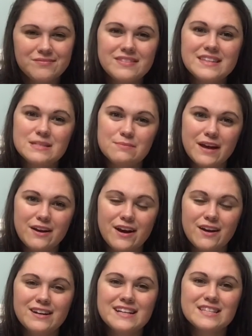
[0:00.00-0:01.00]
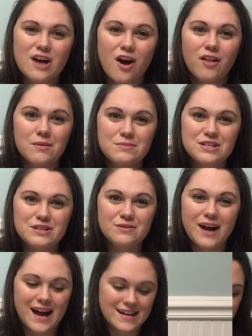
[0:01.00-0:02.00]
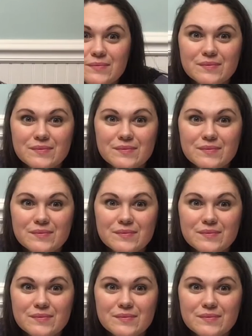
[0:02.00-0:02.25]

This playground is all up to you guys.